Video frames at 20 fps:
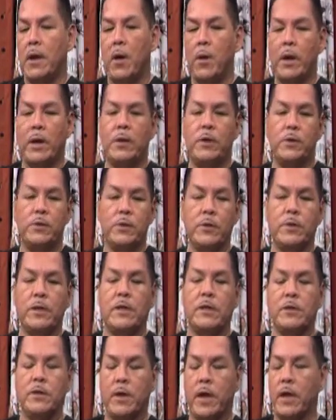okay, you do
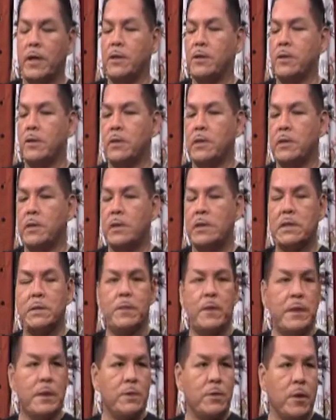this, you got to do
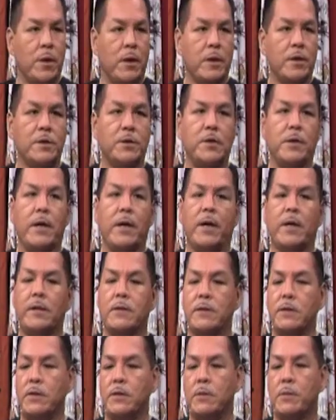this many drawings, you
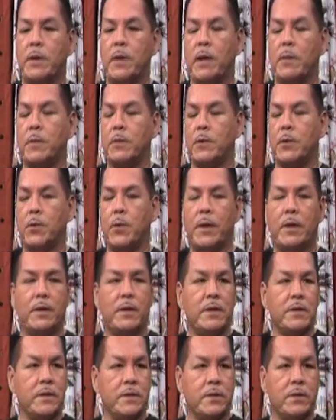got to be able to
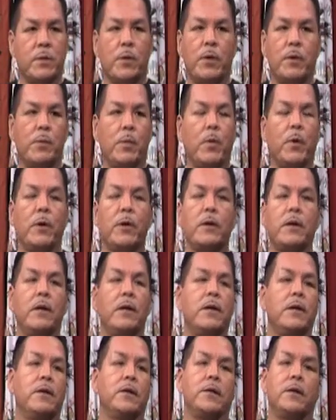create this storyboard,
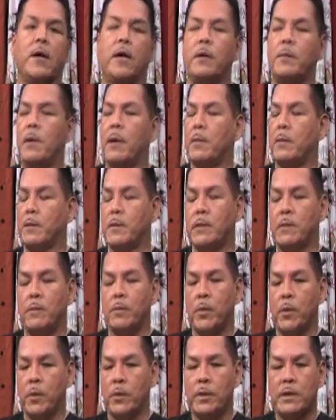you got to be able to
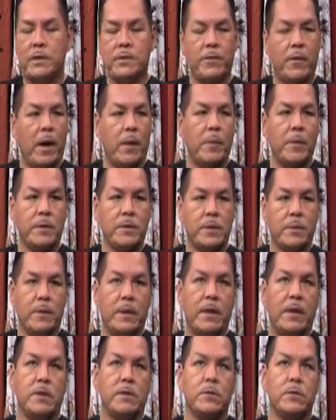pull these fabrics. I
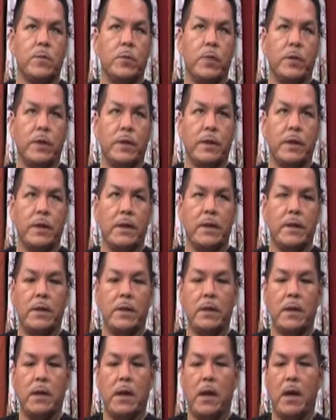mean it's
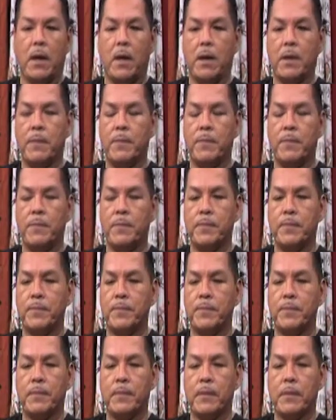really. Um,
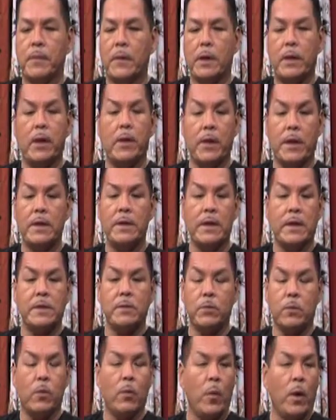you know, it,
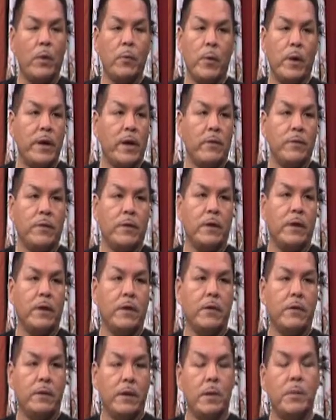it's one right after
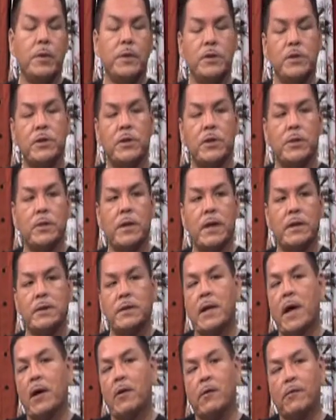another, and they push you.
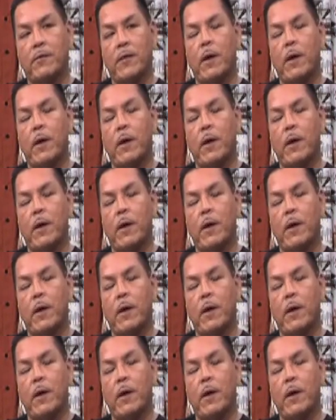That's how the